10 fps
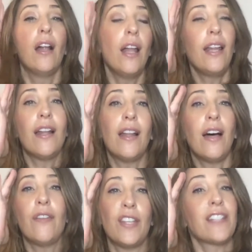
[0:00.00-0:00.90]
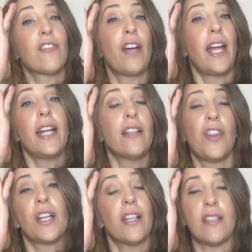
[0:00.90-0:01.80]
la la la, everything's great,
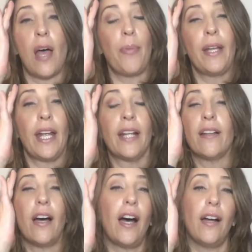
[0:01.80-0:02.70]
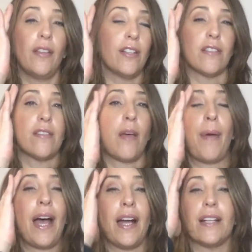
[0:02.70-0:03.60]
nothing is happening that's
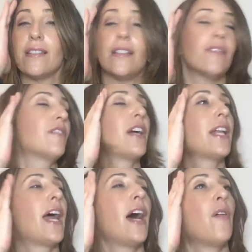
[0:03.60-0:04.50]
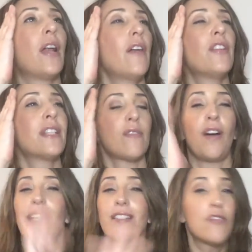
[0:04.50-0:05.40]
bad right now and everything's
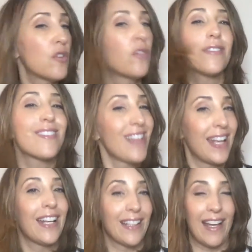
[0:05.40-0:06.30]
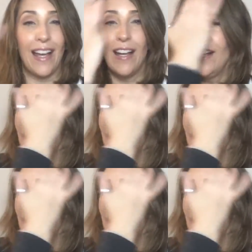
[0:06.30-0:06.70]
fine. It's not saying that.